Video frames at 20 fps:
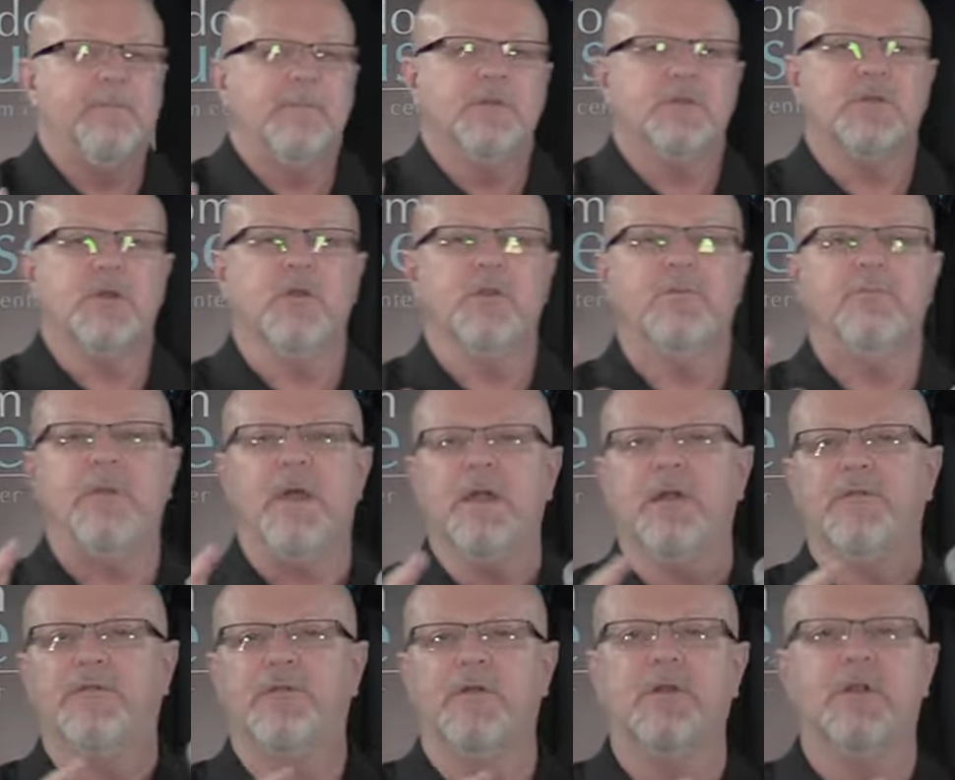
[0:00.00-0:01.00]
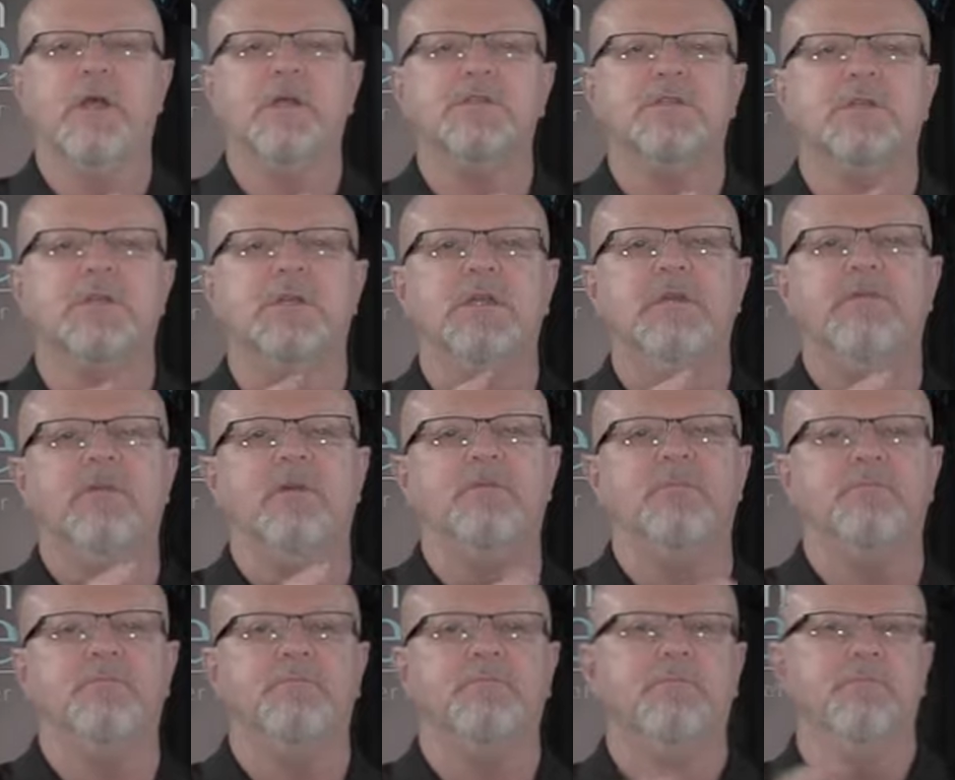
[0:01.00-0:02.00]
So the metaphor doesn't
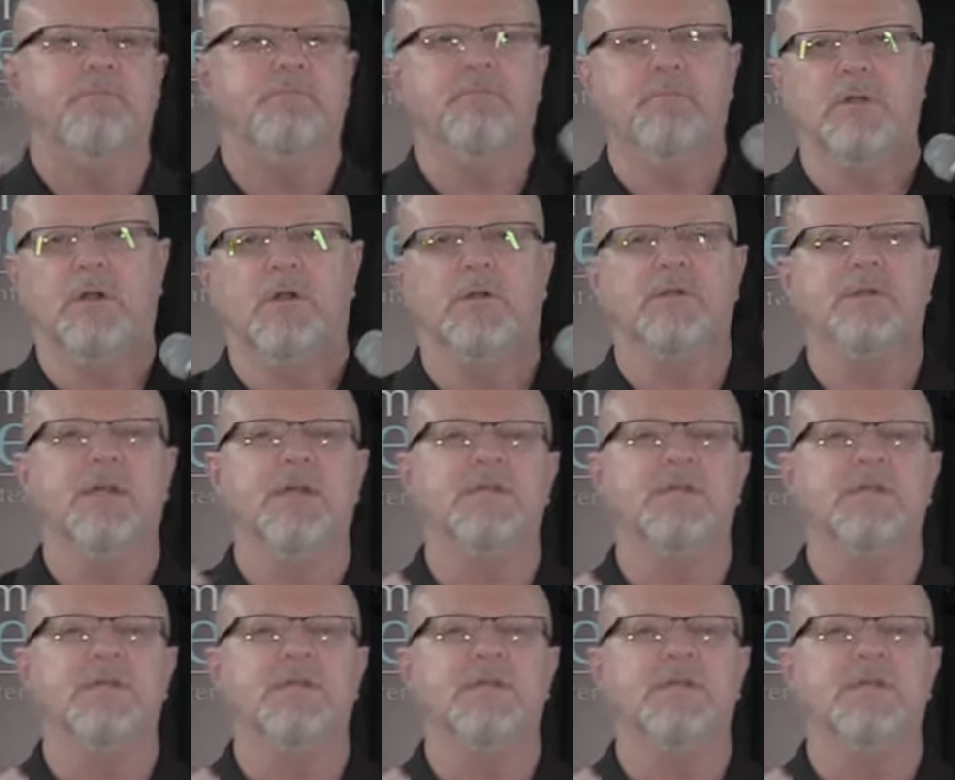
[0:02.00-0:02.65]
even, it